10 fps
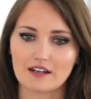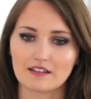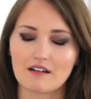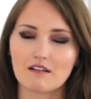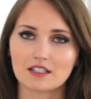And
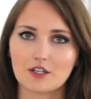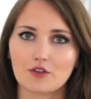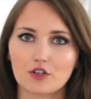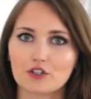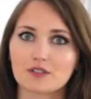then also
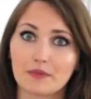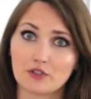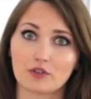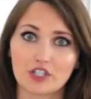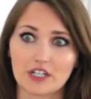the girls in my
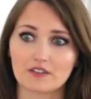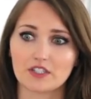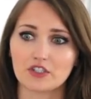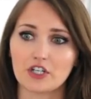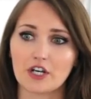Georgetown
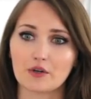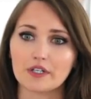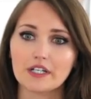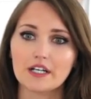studio,